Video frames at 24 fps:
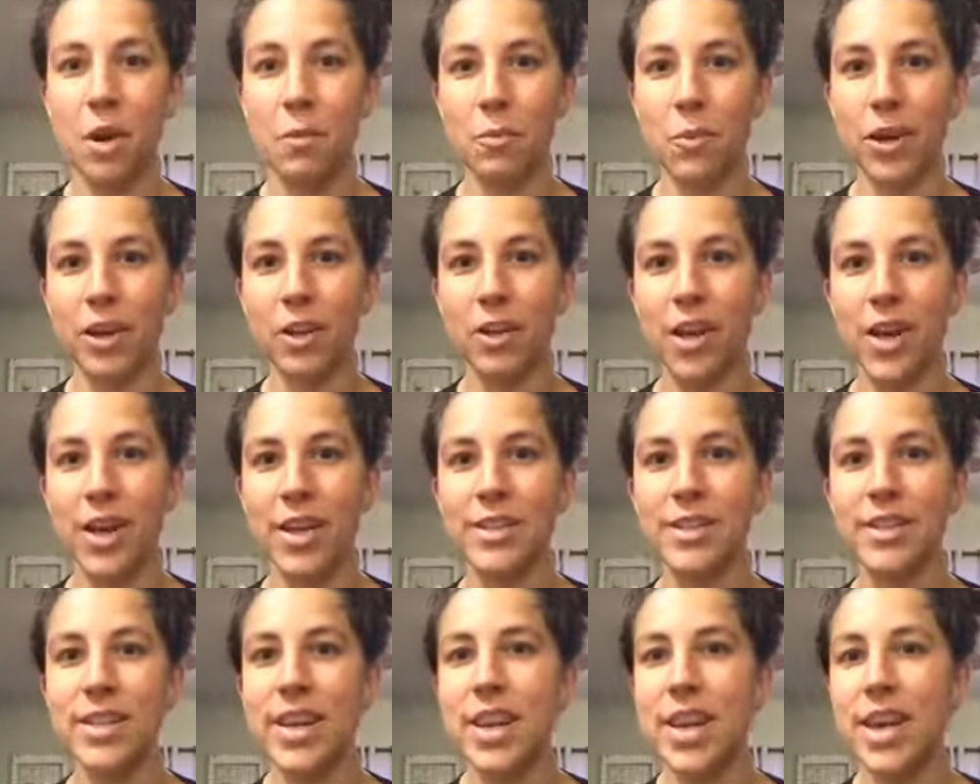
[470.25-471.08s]
on one
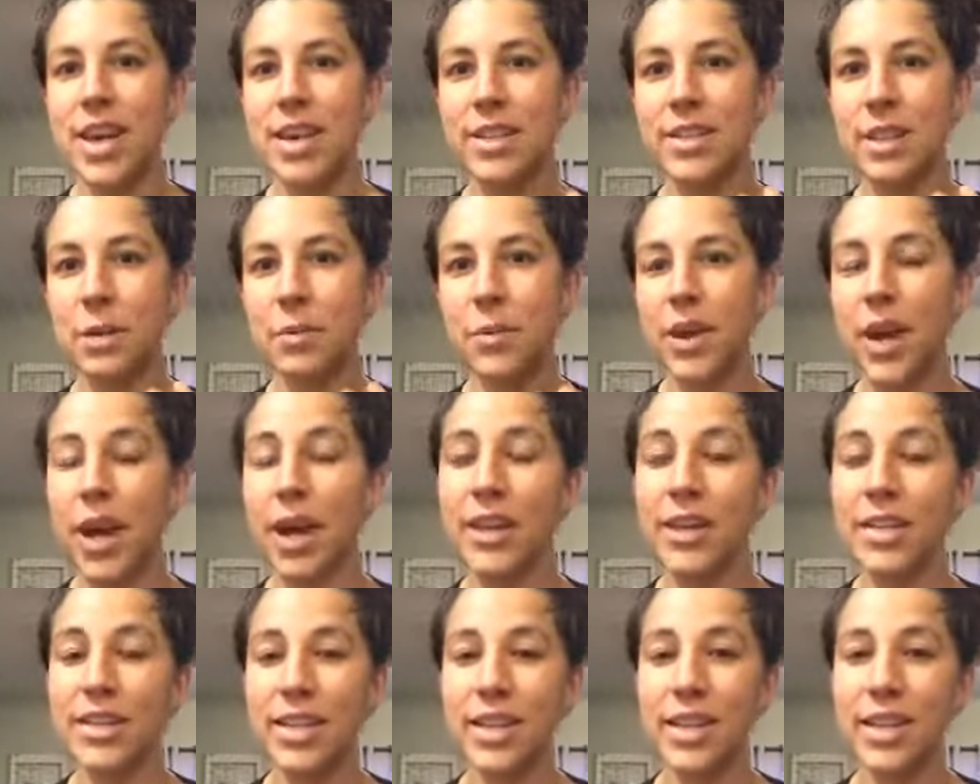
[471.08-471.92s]
clients is that we
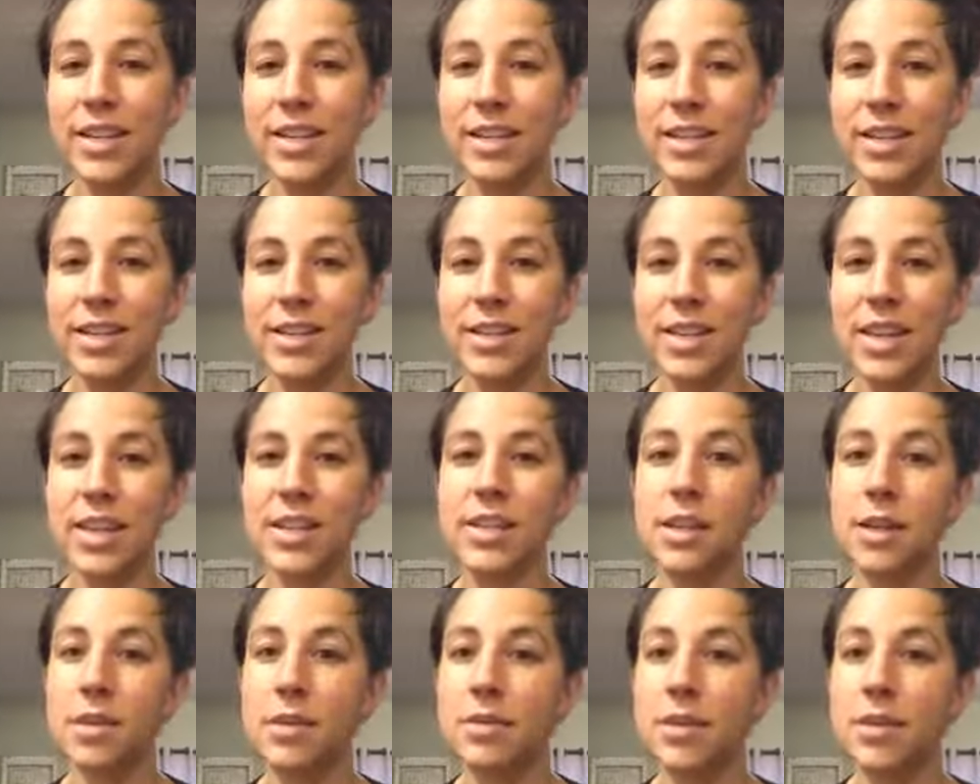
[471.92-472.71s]
kind of dig into these things.